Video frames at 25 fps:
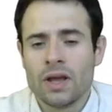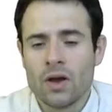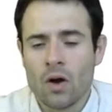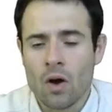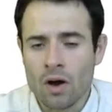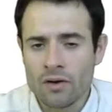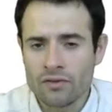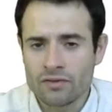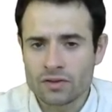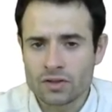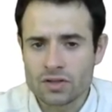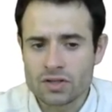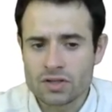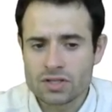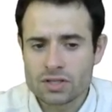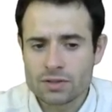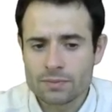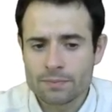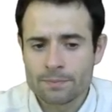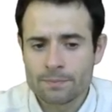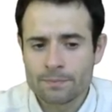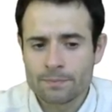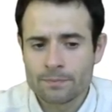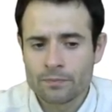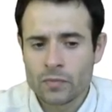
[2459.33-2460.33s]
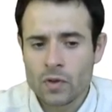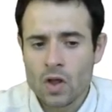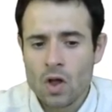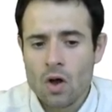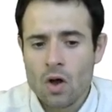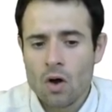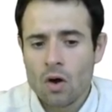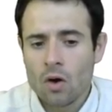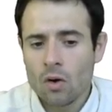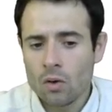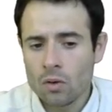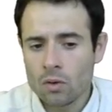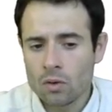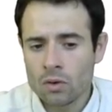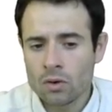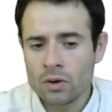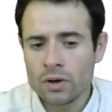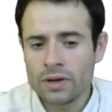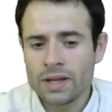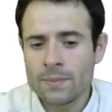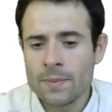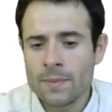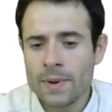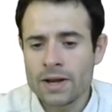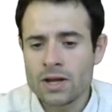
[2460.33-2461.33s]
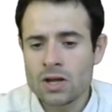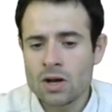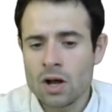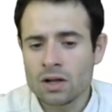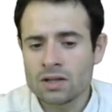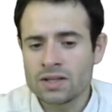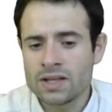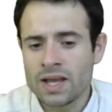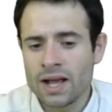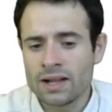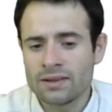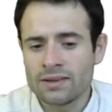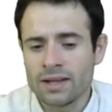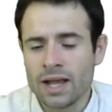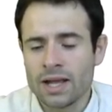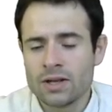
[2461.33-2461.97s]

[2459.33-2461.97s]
offers. Or they might not get